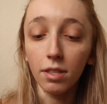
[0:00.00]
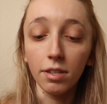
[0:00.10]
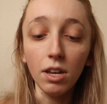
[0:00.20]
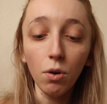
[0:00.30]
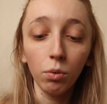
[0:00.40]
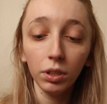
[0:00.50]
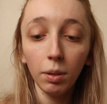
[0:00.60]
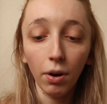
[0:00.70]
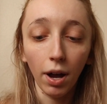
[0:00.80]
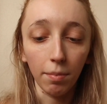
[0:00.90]
The
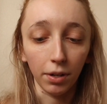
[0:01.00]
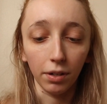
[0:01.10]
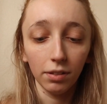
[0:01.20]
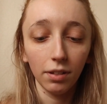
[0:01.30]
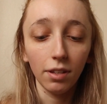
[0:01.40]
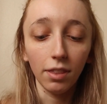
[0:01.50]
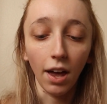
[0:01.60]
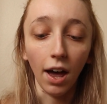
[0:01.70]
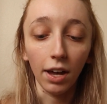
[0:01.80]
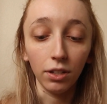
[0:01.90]
only primer
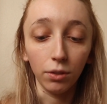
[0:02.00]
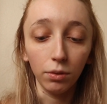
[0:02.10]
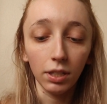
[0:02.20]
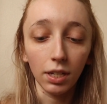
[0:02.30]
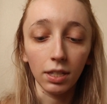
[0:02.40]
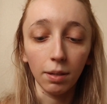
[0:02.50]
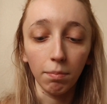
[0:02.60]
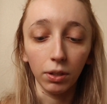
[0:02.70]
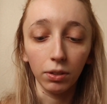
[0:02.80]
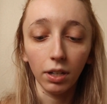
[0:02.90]
that I use is the
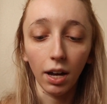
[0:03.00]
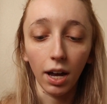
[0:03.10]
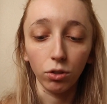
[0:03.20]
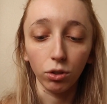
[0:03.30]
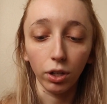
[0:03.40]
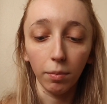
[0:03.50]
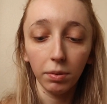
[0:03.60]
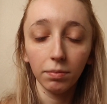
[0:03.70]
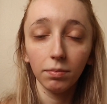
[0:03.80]
Milk Hydro Grip.